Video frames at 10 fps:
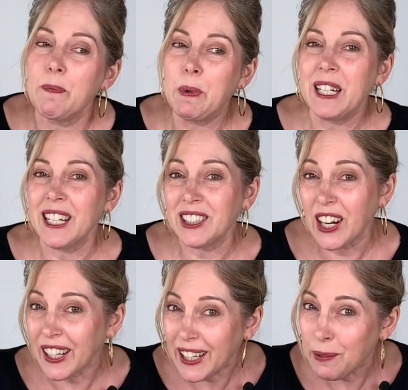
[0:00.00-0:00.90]

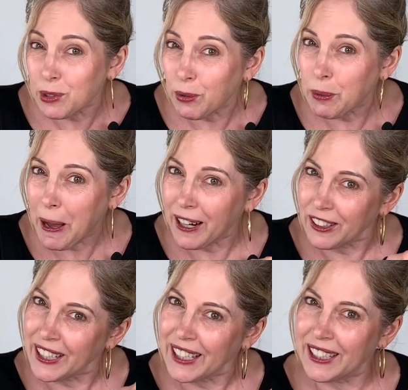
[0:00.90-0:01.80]
Bio-Sonic comes with
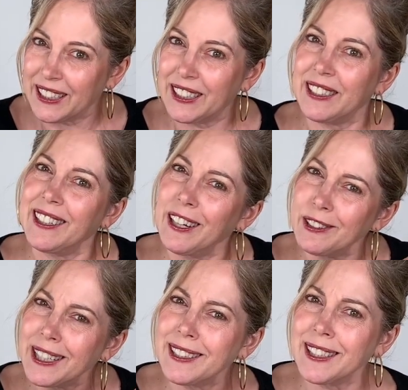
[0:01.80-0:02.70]
batteries. How
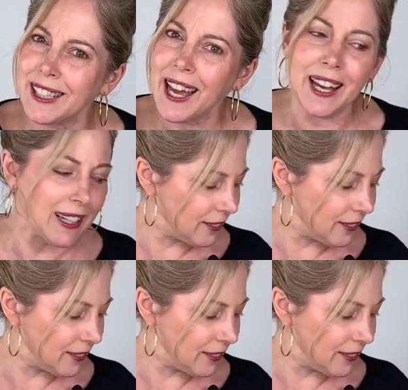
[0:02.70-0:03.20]
nice is that,